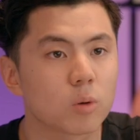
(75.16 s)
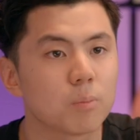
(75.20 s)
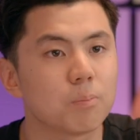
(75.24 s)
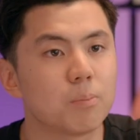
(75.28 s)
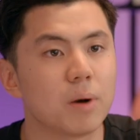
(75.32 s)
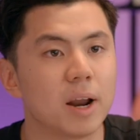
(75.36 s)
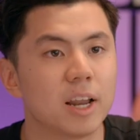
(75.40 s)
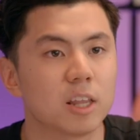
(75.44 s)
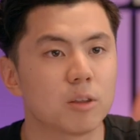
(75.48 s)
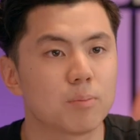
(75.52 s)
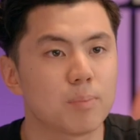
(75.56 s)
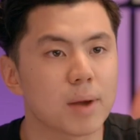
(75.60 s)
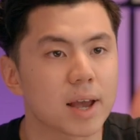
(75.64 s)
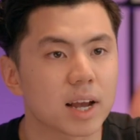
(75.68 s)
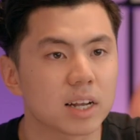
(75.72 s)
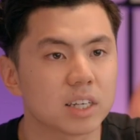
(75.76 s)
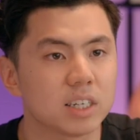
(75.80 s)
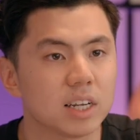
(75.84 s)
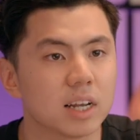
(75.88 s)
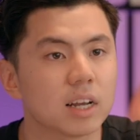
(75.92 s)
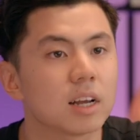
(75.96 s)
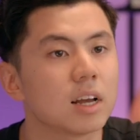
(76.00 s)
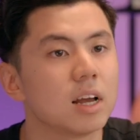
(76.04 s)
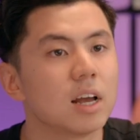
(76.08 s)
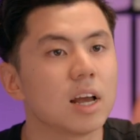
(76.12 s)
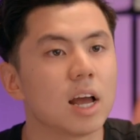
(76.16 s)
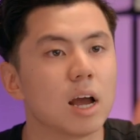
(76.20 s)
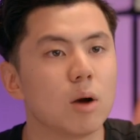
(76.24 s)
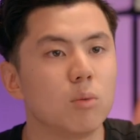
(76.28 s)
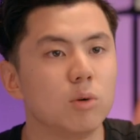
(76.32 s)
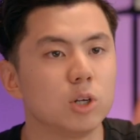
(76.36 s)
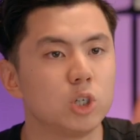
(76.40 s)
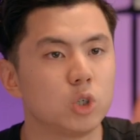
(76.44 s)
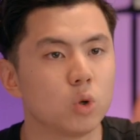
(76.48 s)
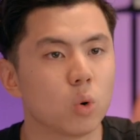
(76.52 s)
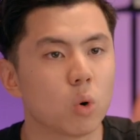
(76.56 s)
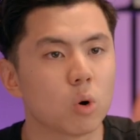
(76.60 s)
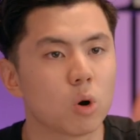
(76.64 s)
brand packaging and
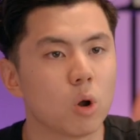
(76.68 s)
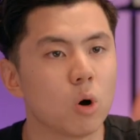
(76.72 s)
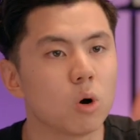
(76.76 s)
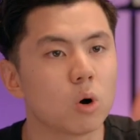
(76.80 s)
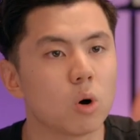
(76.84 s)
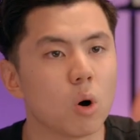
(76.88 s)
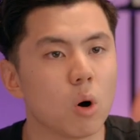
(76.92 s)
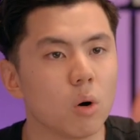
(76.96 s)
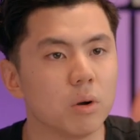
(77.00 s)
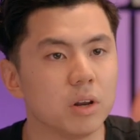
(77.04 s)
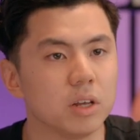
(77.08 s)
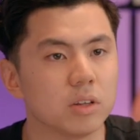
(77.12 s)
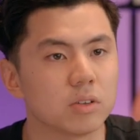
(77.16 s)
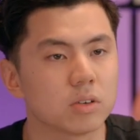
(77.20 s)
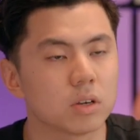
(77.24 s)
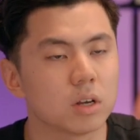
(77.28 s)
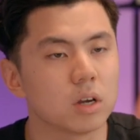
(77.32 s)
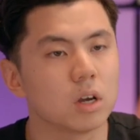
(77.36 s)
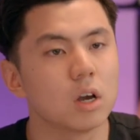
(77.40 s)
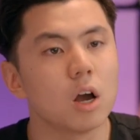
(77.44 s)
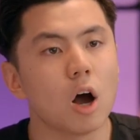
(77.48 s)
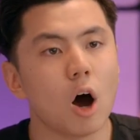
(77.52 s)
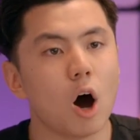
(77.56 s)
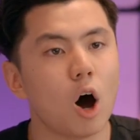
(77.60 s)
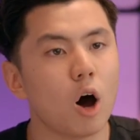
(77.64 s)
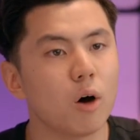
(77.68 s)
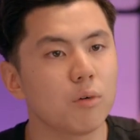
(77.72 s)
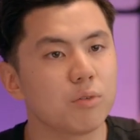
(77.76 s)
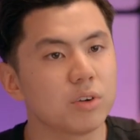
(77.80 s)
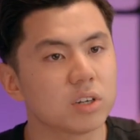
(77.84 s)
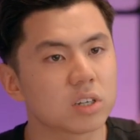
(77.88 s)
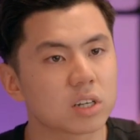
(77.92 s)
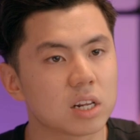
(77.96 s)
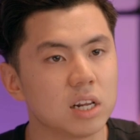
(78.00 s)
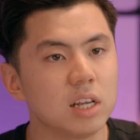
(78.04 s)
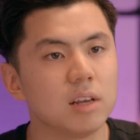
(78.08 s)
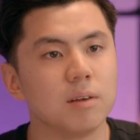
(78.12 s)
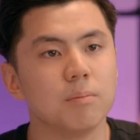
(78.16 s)
with your logo on it.
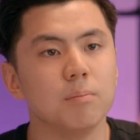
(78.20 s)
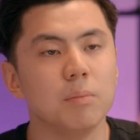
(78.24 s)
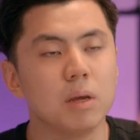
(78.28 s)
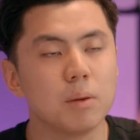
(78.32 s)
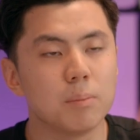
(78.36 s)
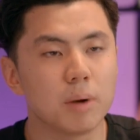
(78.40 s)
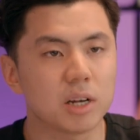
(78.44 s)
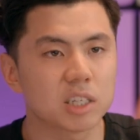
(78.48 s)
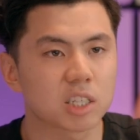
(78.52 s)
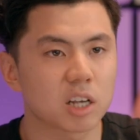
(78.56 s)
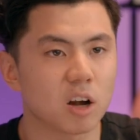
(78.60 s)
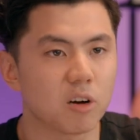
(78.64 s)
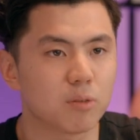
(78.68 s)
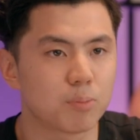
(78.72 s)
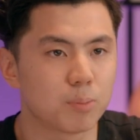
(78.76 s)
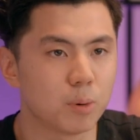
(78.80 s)
Obviously, me, myself